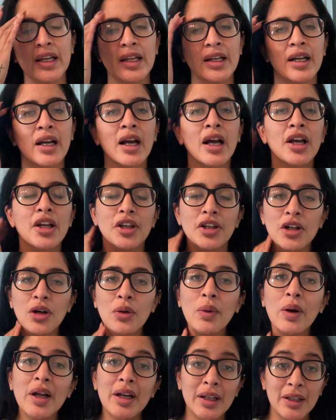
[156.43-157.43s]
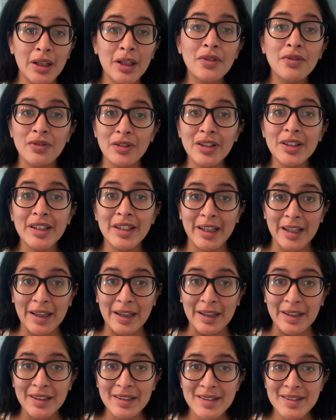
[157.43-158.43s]
And you know what, it really
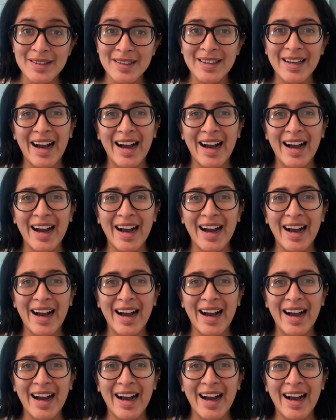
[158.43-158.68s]
is.